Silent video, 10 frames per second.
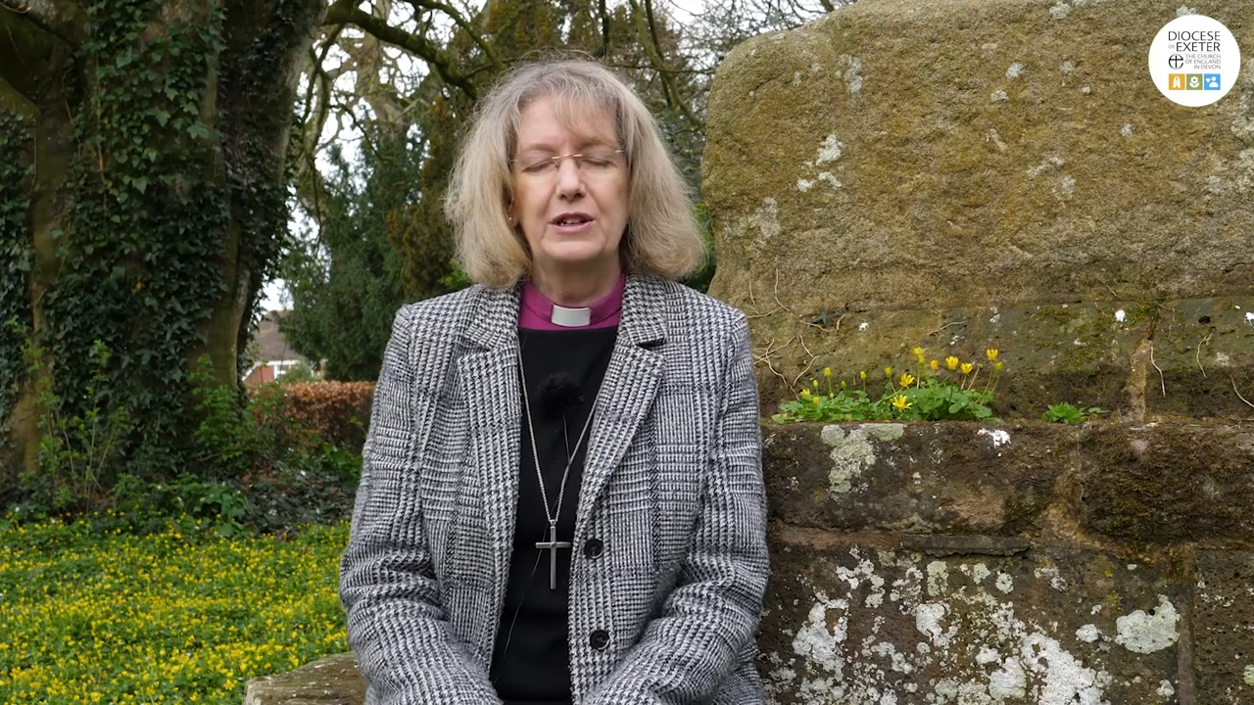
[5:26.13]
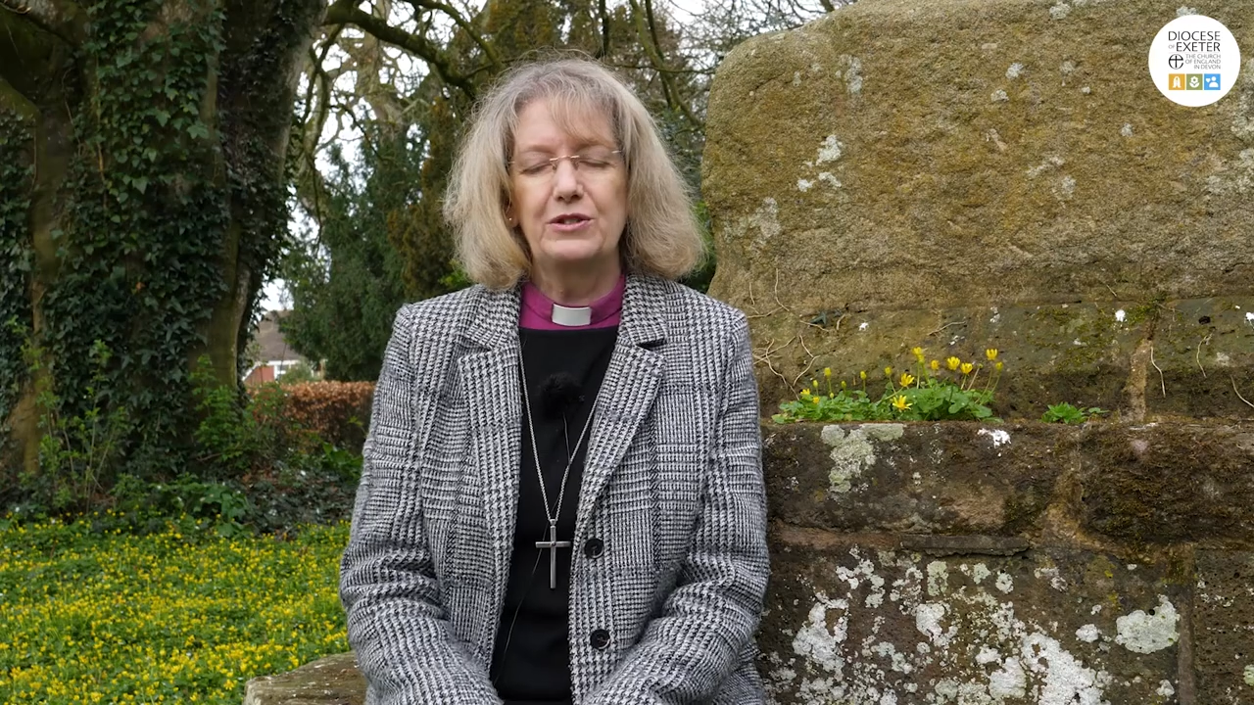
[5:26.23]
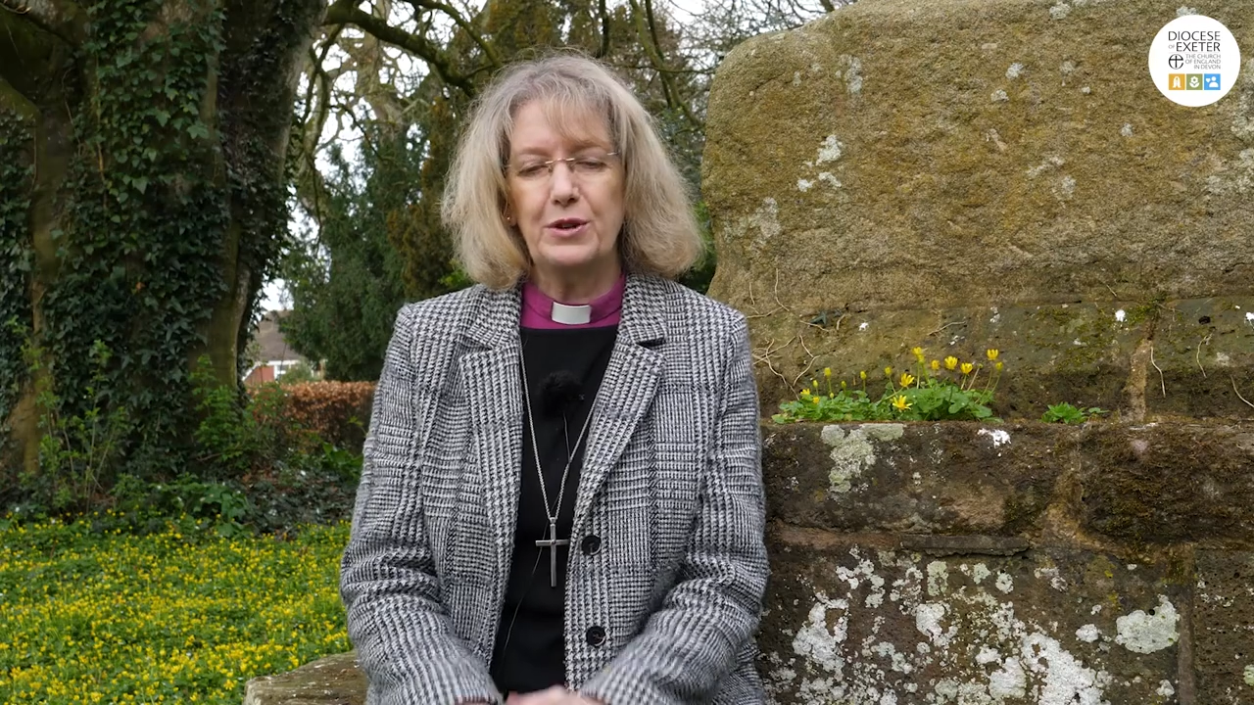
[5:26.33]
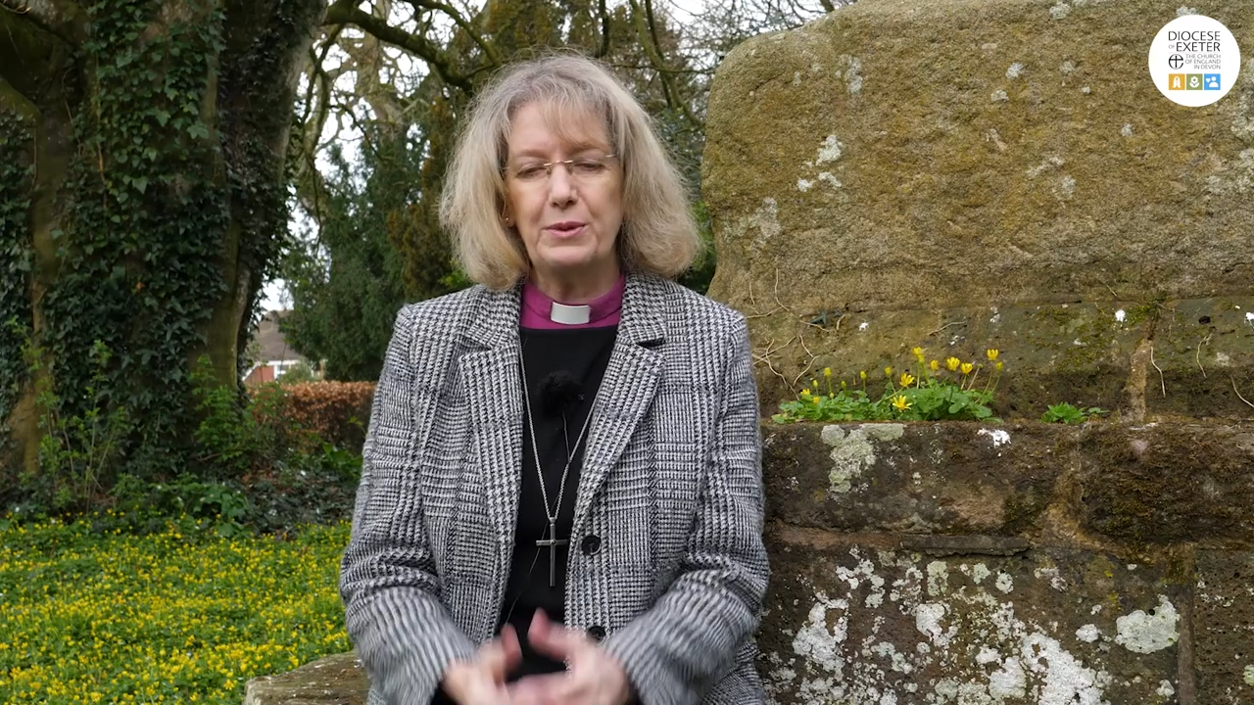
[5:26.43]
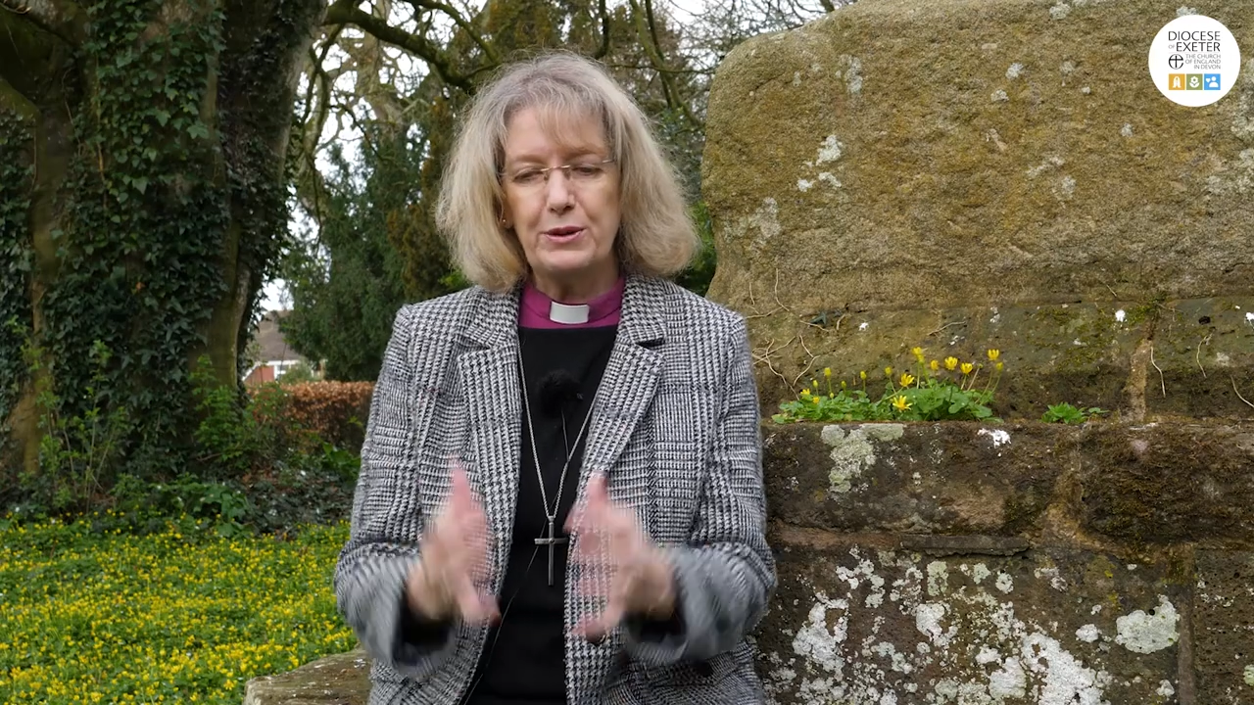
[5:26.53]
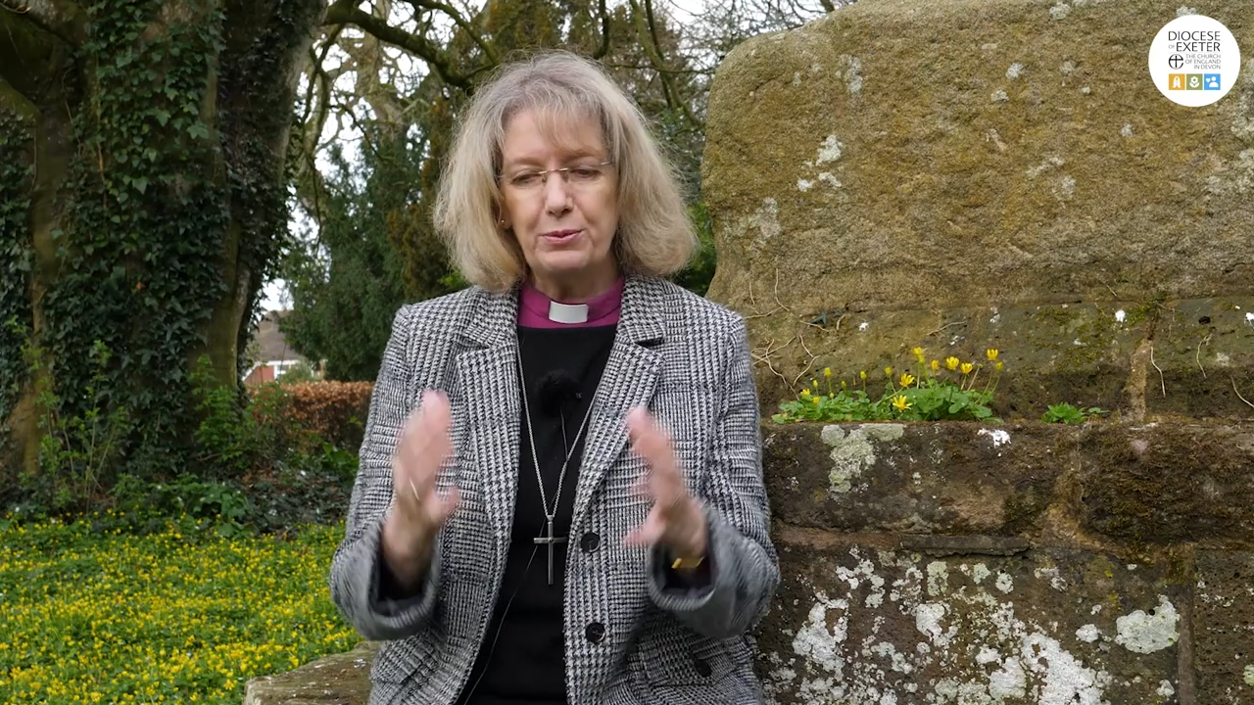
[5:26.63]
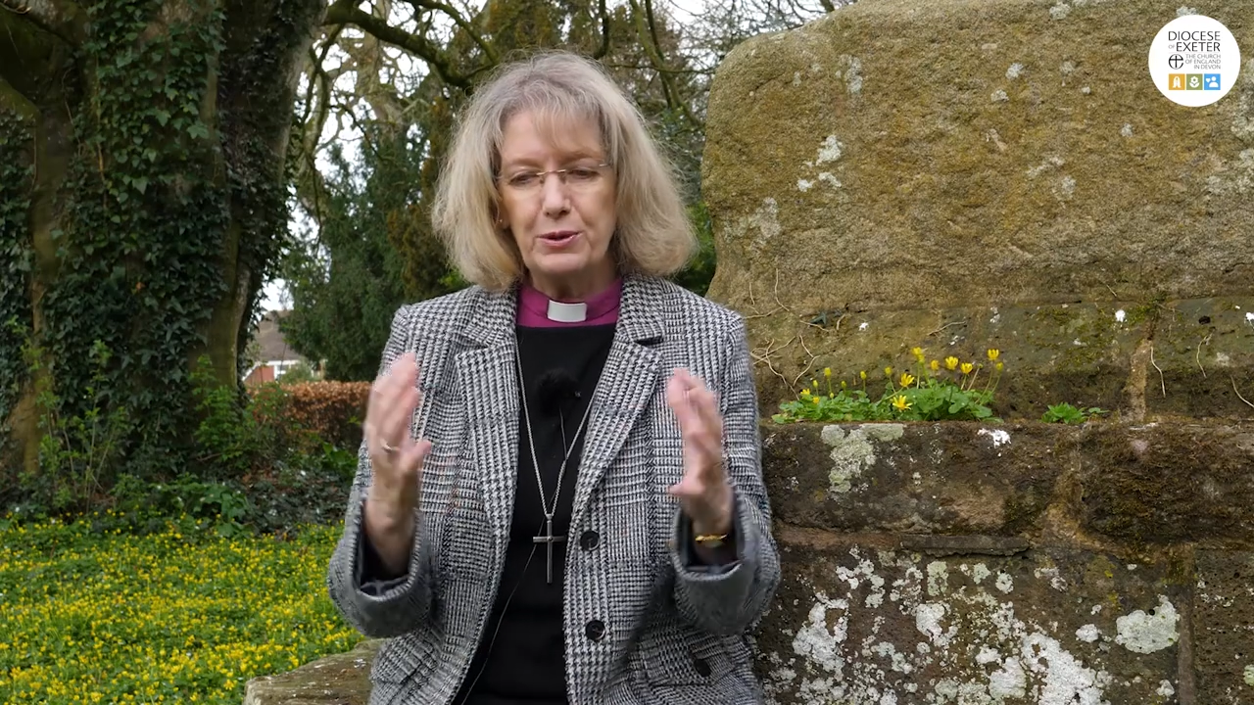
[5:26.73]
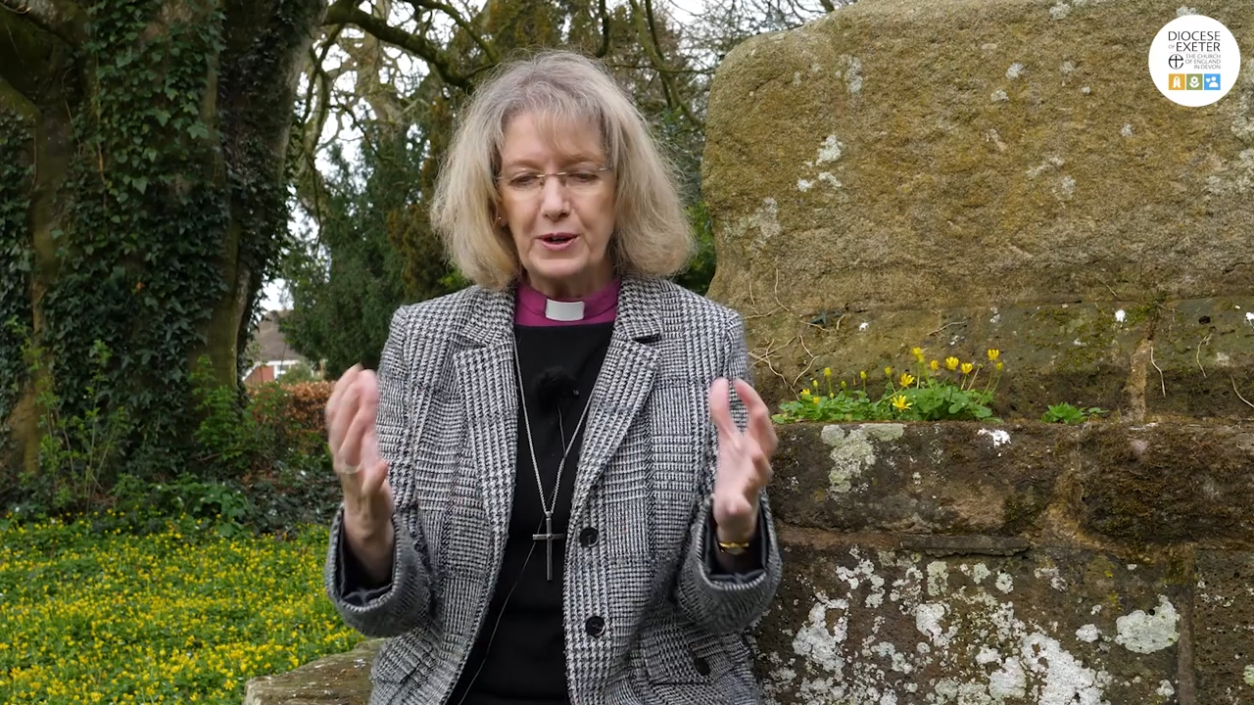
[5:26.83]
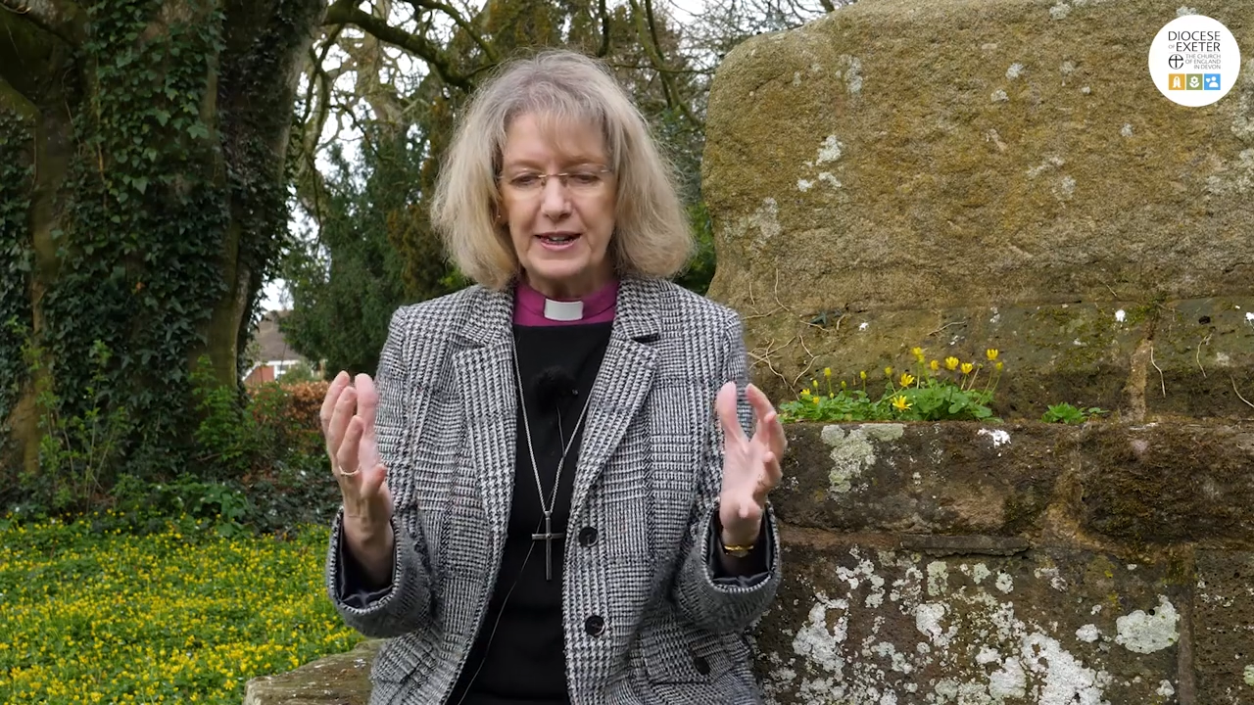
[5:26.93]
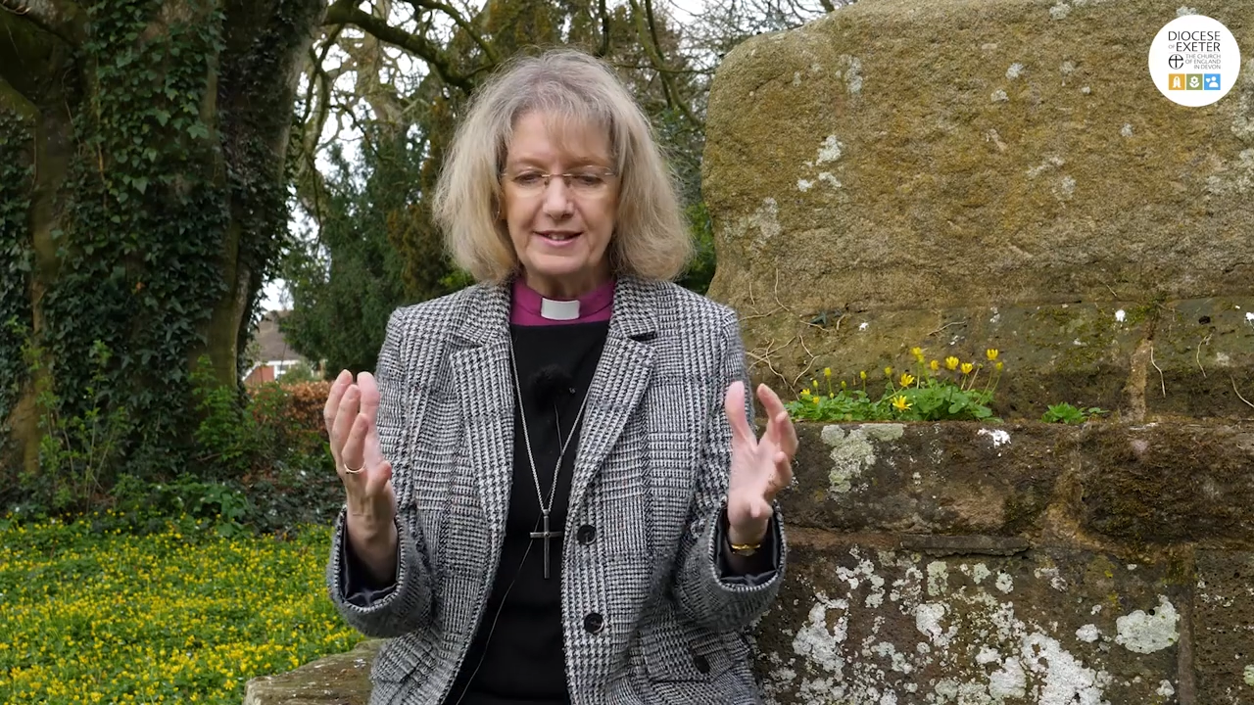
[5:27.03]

So we'd walk